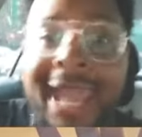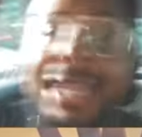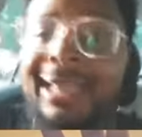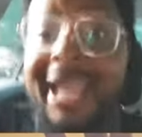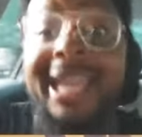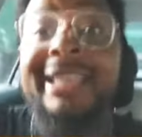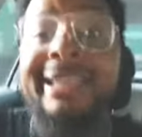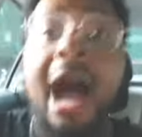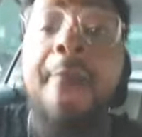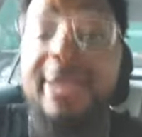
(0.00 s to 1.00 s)
he
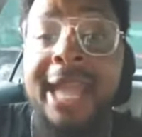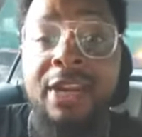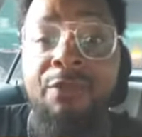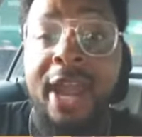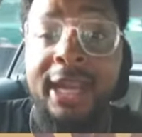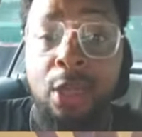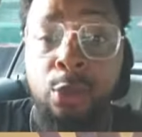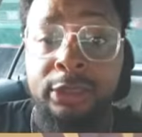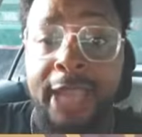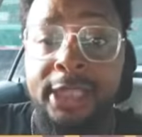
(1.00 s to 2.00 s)
dominated radio
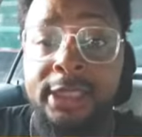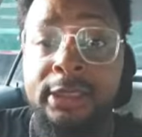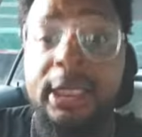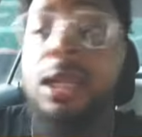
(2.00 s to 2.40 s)
stations.